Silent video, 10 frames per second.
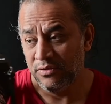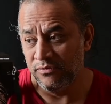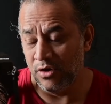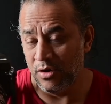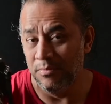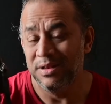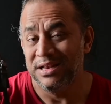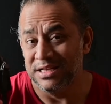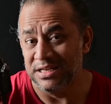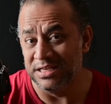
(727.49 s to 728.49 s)
from
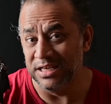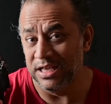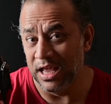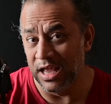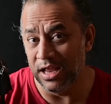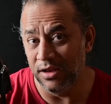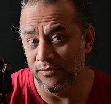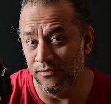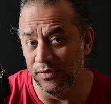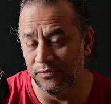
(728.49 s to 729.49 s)

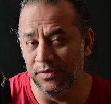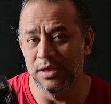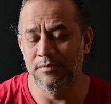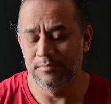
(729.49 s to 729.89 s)
D850.